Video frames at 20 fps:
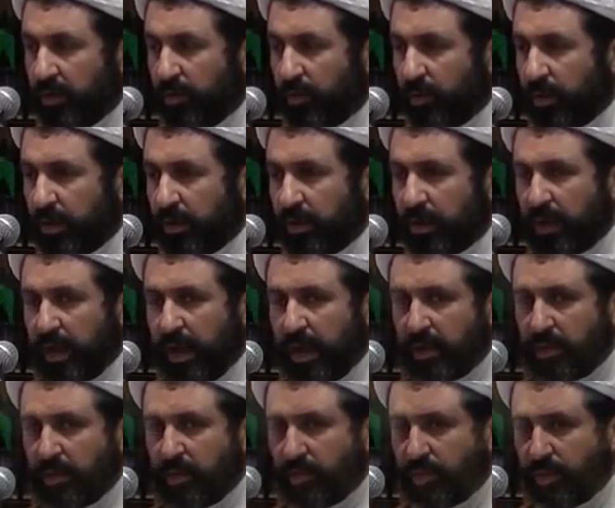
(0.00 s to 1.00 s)
when they
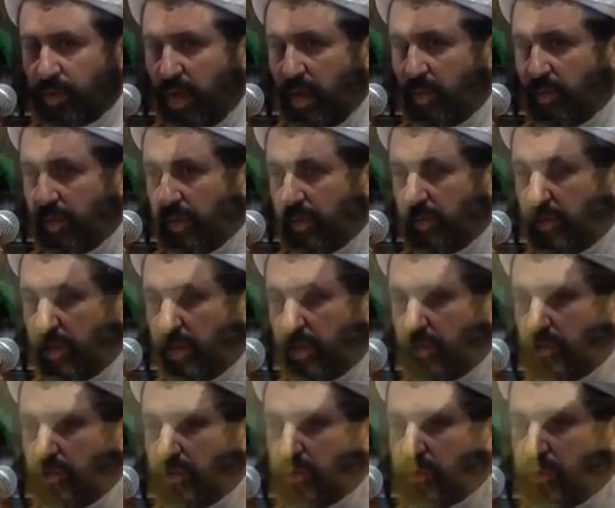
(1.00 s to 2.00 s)
had a problem,
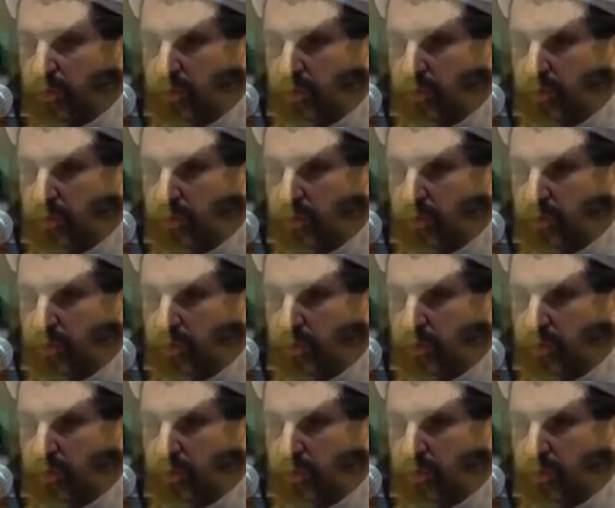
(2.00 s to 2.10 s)
they used